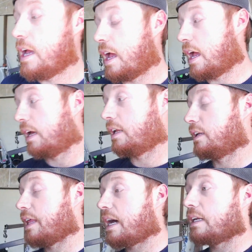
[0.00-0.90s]

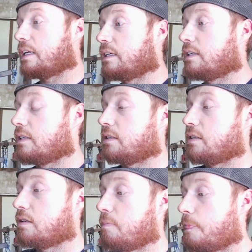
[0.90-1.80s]
And that
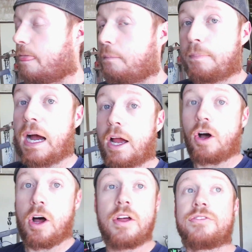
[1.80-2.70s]
is, by
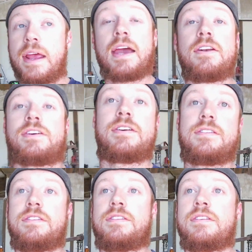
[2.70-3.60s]
all
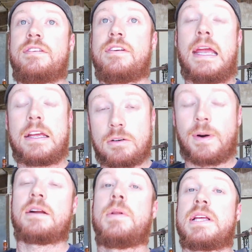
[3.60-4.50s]
standards,
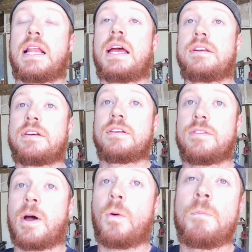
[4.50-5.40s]
incredibly light.
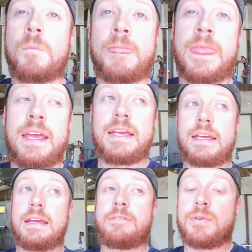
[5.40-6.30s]
So
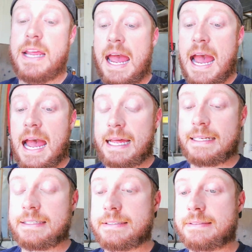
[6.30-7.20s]
if we add
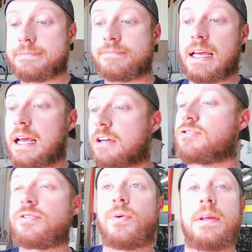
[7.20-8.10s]
an
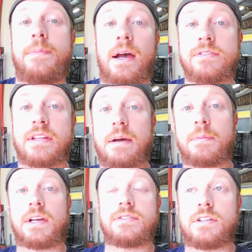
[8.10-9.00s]
extra 20 pounds on that
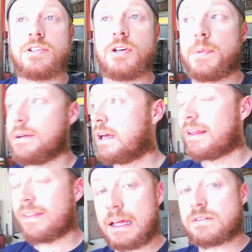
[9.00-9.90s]
because of the tubing,
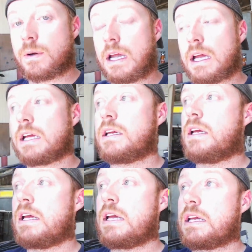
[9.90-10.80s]
that's okay.
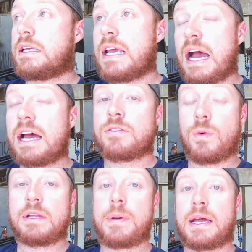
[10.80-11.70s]
Yeah,
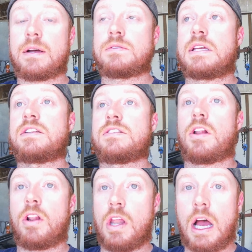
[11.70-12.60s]
20 pounds is a
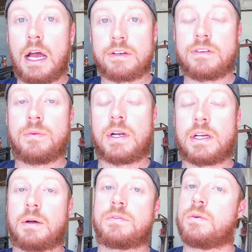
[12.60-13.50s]
lot when it
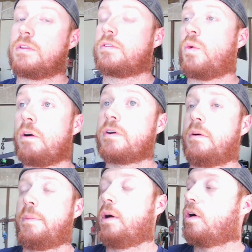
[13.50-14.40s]
comes to a
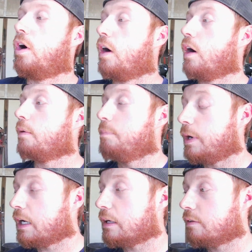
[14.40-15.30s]
1,200 pound car,
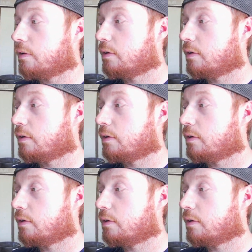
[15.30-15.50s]
but